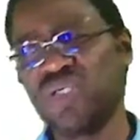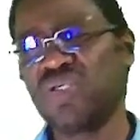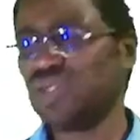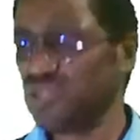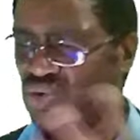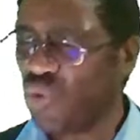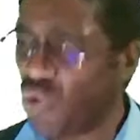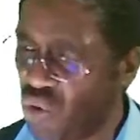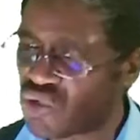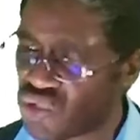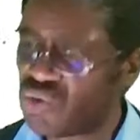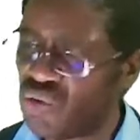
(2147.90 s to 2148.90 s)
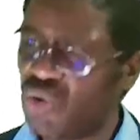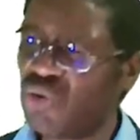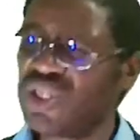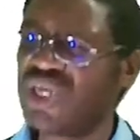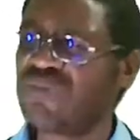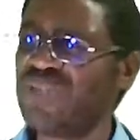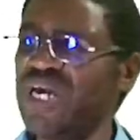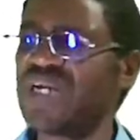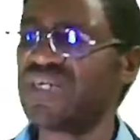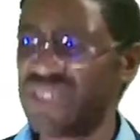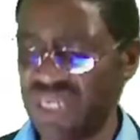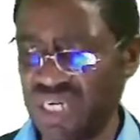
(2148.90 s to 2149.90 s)
You also owe them their
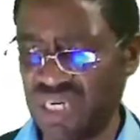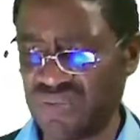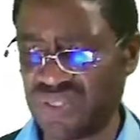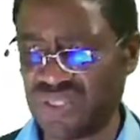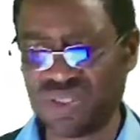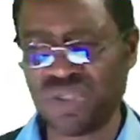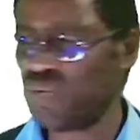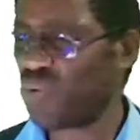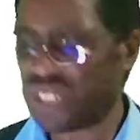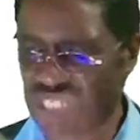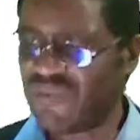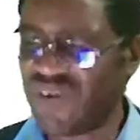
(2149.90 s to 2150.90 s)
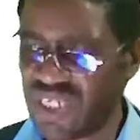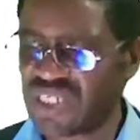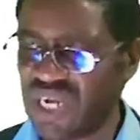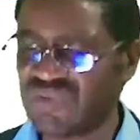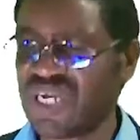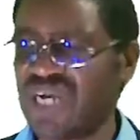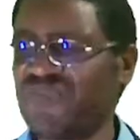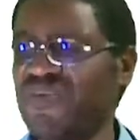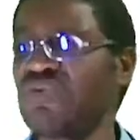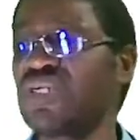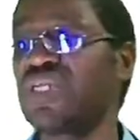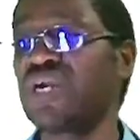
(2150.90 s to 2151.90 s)
reserves. Whatever reserves are
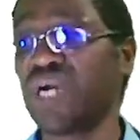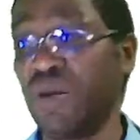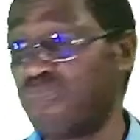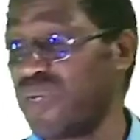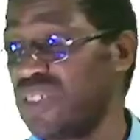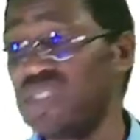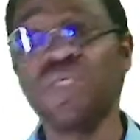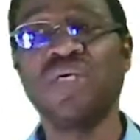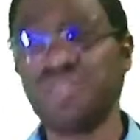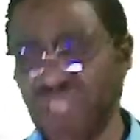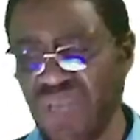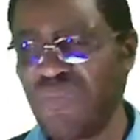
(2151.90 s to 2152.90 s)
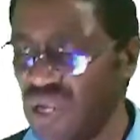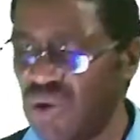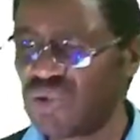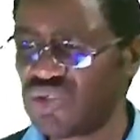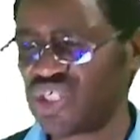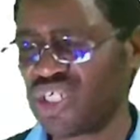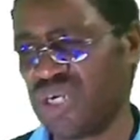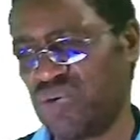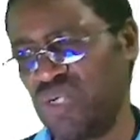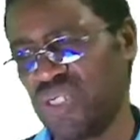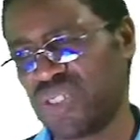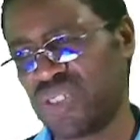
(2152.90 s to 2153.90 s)
found in the company, they belong to
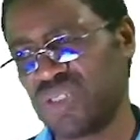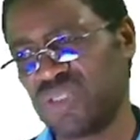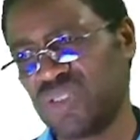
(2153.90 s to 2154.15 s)
shareholders.